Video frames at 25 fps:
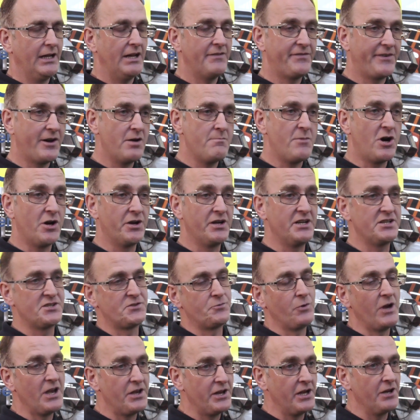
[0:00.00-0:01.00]
If I'm
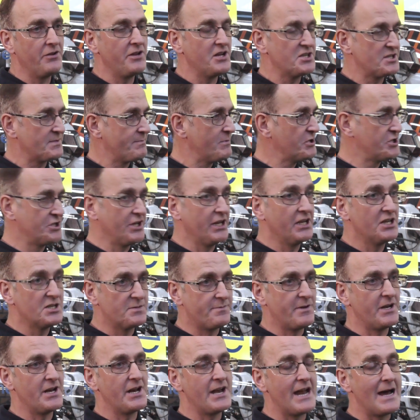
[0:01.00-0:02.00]
honest with you, this machine
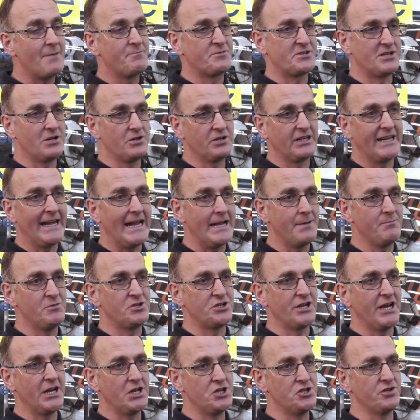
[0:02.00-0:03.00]
has been an absolute game
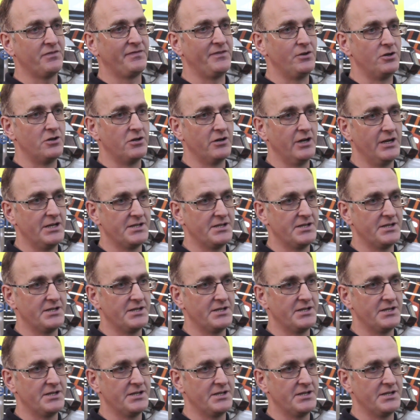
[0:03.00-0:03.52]
changer for